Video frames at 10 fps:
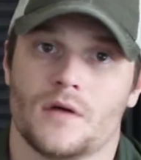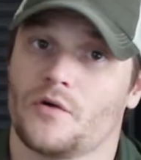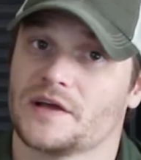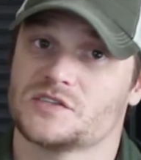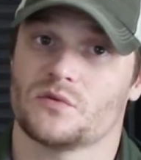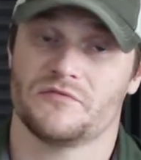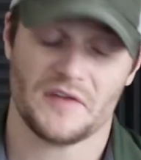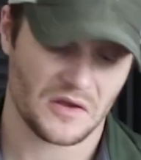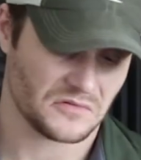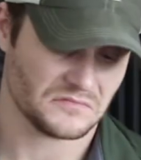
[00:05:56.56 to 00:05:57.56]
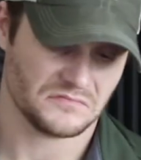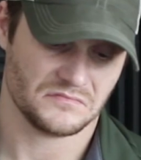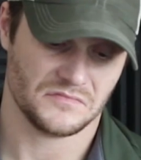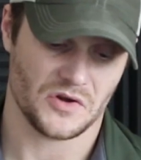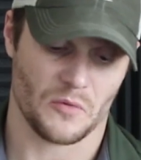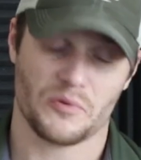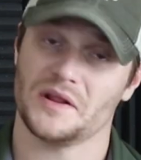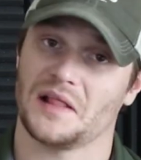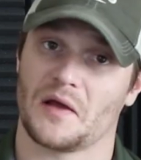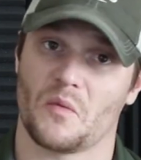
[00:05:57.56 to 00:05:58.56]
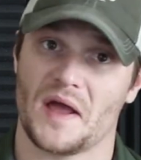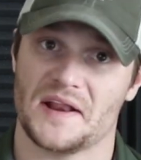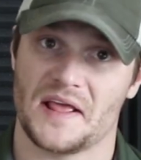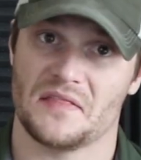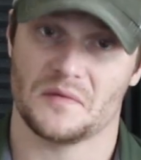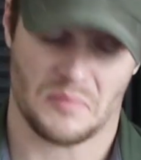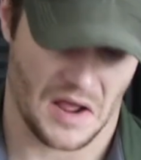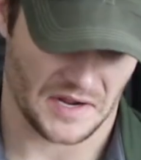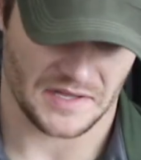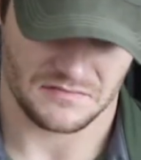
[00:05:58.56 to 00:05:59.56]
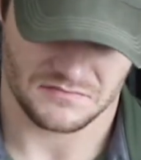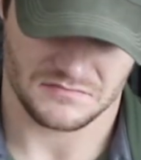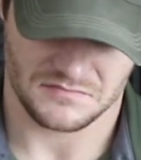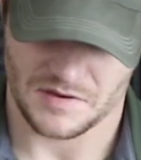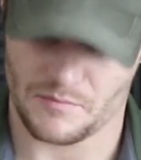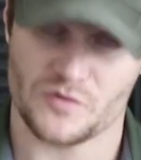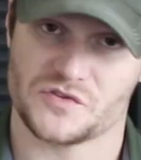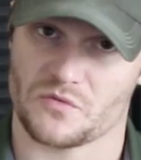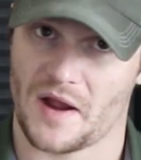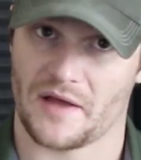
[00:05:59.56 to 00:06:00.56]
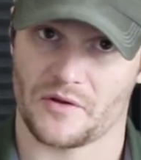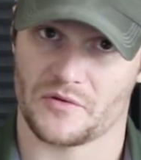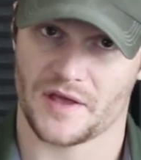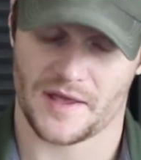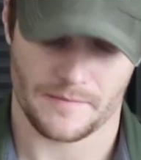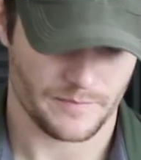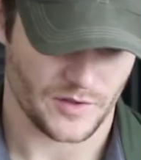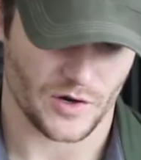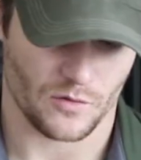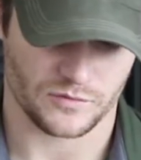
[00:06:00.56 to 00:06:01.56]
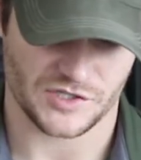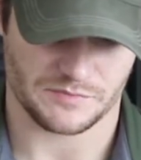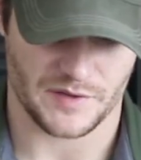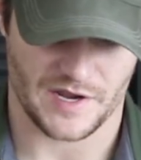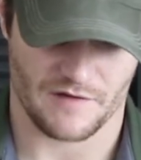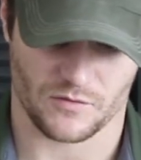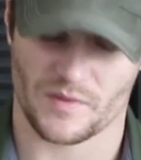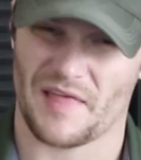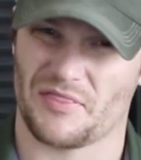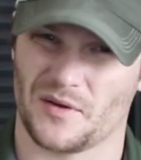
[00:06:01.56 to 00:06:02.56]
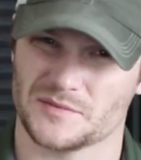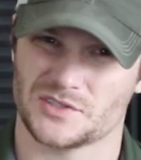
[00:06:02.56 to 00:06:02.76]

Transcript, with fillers: Okay, so it felt, you know, pretty lightweight in the pocket. It moves around okay. You know, just be careful with that thumb